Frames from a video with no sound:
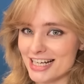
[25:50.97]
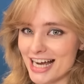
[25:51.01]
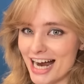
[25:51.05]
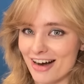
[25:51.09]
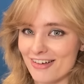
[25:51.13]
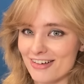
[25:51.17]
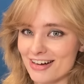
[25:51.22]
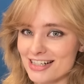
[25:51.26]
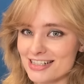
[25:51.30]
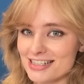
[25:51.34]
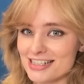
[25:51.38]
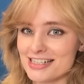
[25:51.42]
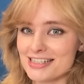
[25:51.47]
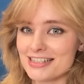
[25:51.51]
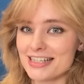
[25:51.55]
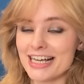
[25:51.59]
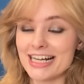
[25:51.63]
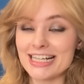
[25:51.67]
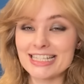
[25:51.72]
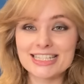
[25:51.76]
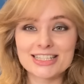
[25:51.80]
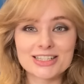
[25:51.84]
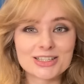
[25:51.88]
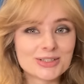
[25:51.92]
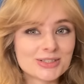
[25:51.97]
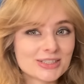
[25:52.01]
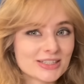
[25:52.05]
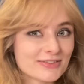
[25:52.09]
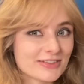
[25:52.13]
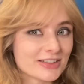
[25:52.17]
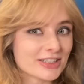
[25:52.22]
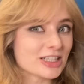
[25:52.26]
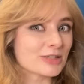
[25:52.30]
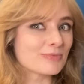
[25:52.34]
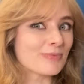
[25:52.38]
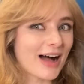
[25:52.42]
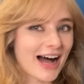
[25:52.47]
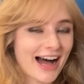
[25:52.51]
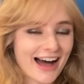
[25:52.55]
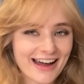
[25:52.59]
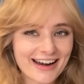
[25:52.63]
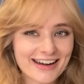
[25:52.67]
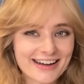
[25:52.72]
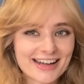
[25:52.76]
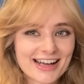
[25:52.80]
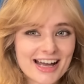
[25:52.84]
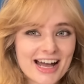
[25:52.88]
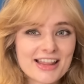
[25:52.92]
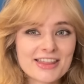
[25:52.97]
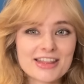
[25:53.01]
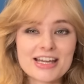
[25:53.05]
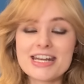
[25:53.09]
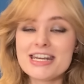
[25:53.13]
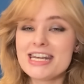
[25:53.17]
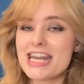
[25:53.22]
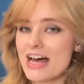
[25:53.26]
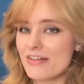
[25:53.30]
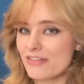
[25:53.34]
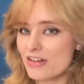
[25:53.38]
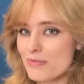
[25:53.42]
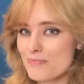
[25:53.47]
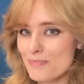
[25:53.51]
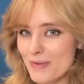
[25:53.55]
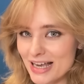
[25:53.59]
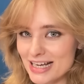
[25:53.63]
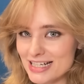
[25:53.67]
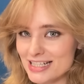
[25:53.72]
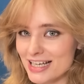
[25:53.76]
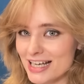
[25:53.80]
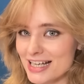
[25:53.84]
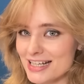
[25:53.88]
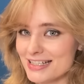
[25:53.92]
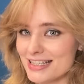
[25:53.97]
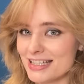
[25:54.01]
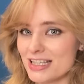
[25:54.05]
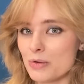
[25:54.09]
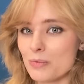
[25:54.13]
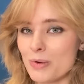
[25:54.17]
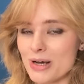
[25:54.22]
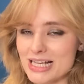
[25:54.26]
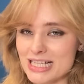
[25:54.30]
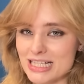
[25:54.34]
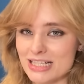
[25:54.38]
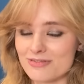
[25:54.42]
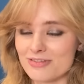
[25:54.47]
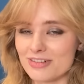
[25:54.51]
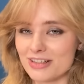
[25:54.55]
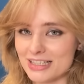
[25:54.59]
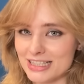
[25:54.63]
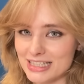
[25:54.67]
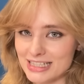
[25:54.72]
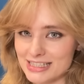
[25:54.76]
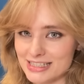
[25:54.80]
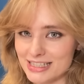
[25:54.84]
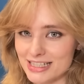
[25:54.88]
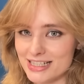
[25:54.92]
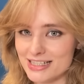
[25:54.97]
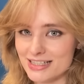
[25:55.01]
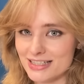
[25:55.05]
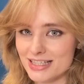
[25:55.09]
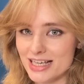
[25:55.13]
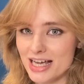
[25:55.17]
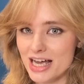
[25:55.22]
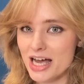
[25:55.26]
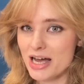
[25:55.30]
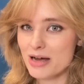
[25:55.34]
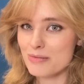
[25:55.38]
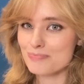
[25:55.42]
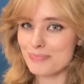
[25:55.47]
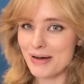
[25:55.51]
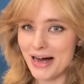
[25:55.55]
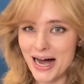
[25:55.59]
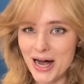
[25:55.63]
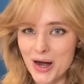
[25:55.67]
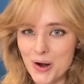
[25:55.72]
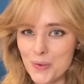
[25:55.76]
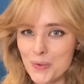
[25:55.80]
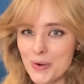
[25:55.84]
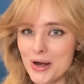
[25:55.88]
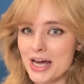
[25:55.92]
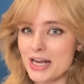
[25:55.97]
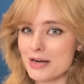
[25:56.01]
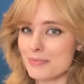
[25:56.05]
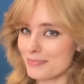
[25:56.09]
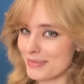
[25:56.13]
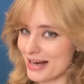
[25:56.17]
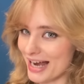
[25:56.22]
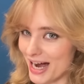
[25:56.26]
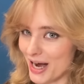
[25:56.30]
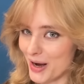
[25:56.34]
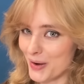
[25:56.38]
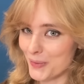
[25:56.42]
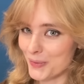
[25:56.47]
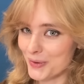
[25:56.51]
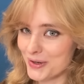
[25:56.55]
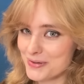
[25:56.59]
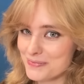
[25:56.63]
characters exclusive to Japan that never made it into the Western releases, Bao and Meow.